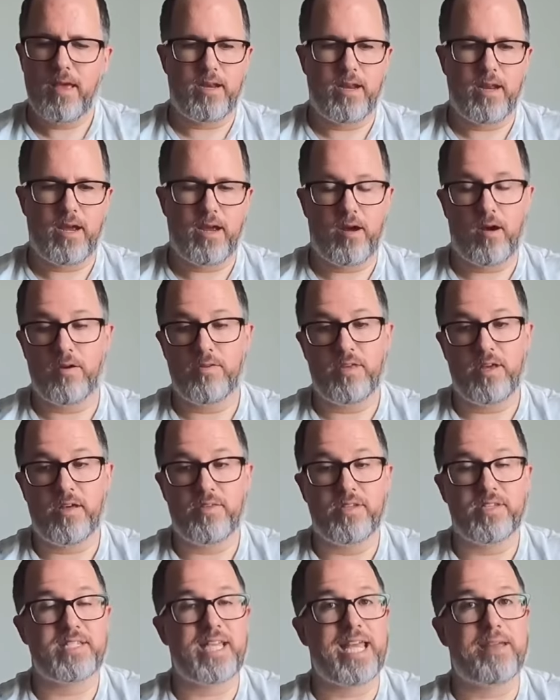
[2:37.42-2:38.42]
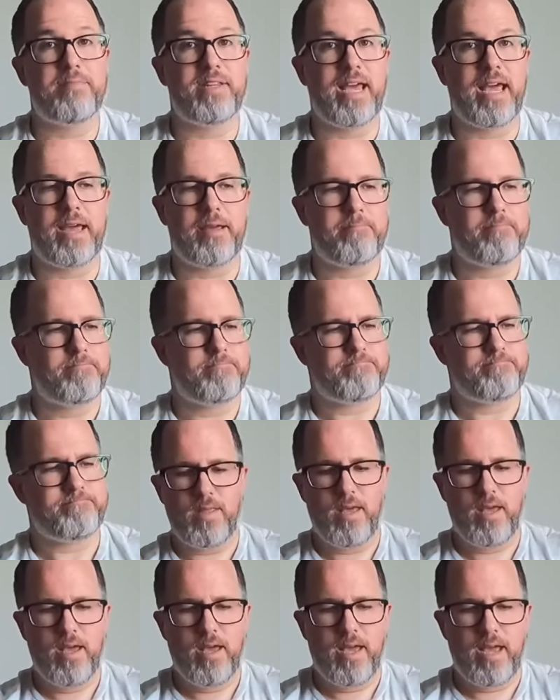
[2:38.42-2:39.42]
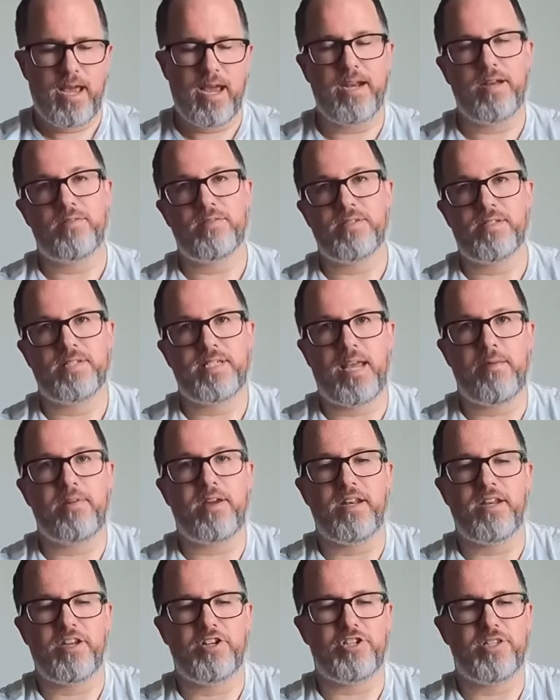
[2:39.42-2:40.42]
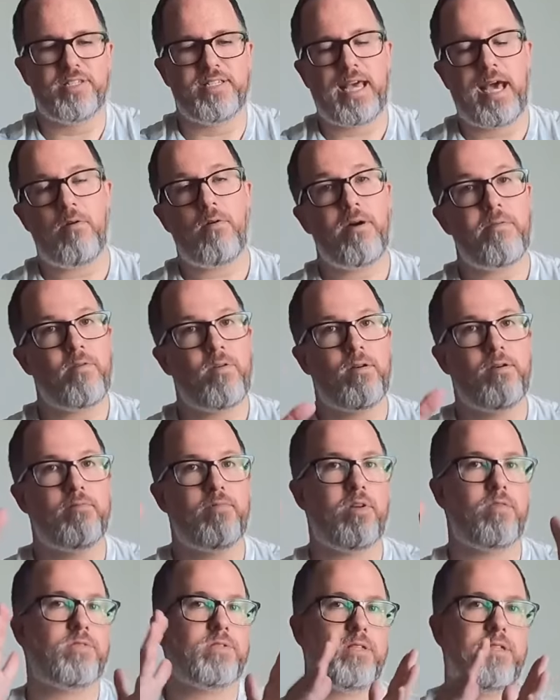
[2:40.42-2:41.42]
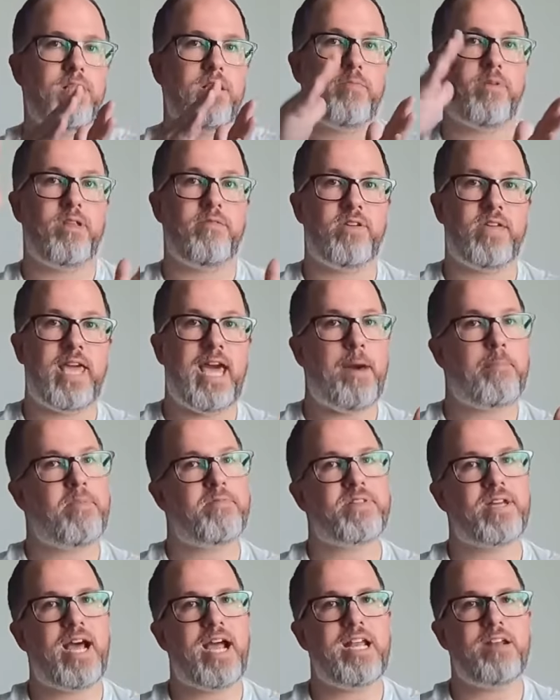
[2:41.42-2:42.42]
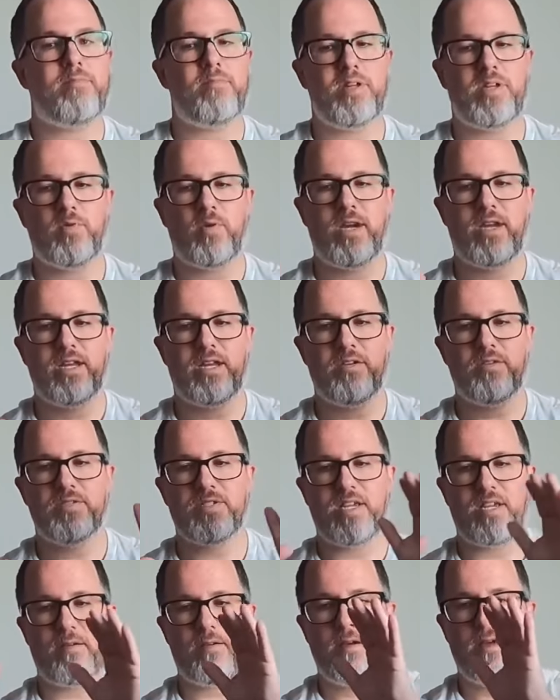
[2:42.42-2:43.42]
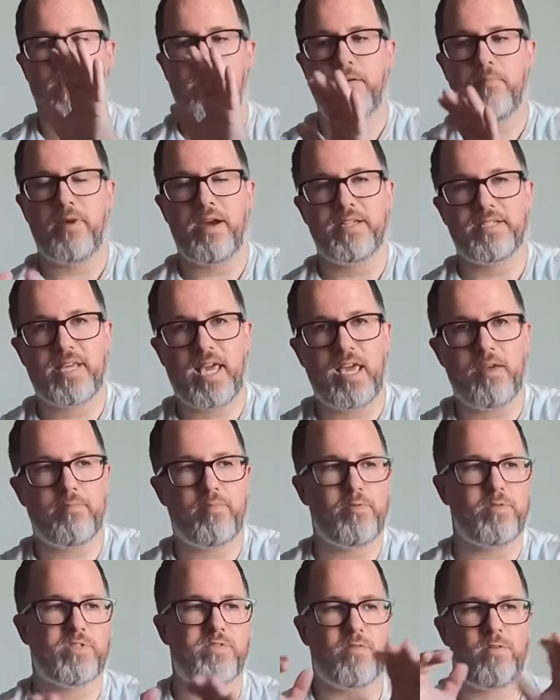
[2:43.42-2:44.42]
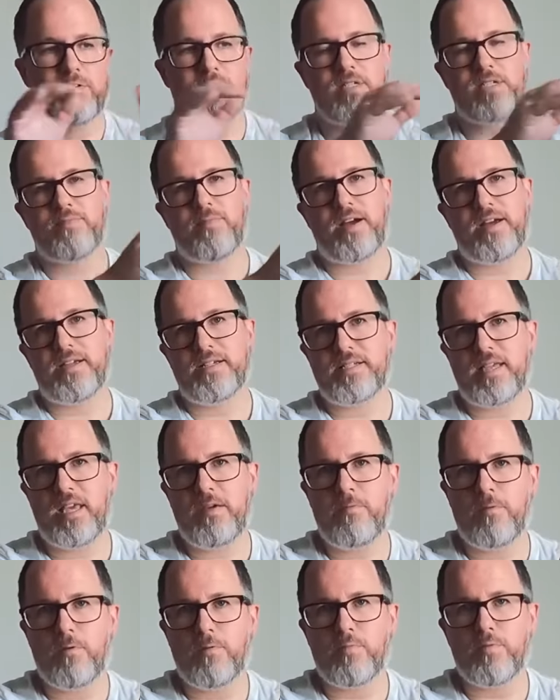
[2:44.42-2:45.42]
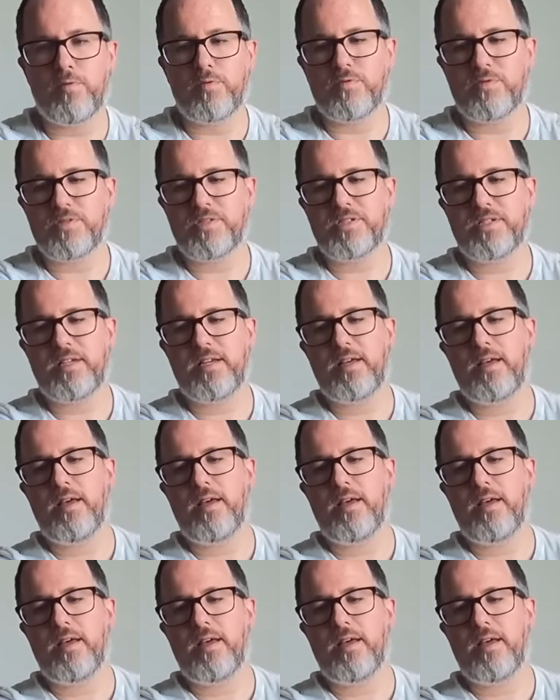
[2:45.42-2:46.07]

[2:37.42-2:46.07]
on the same day, and it was the same conditions. However, there was a little bit of a gap of time in between using my skate boots versus my skiboard boots,